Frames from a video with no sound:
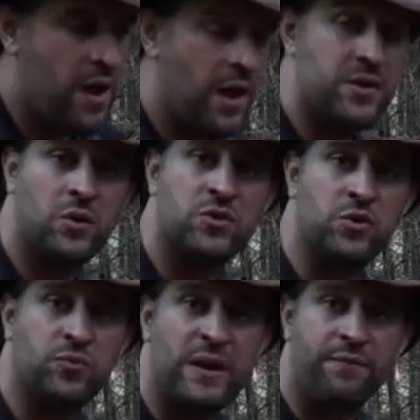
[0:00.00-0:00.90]
and it's also
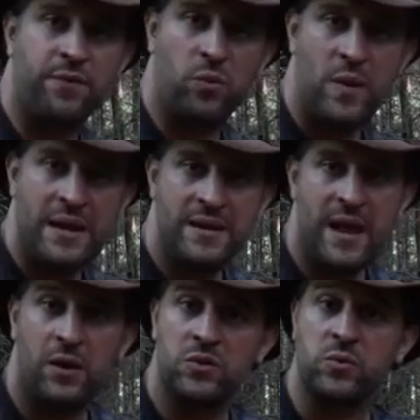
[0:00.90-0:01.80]
great for the wind
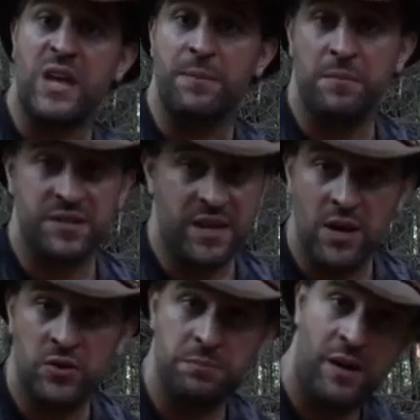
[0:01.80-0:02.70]
and also keeping
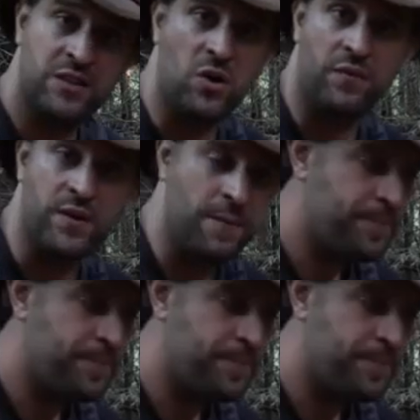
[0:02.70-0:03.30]
mosquitoes and bugs off you.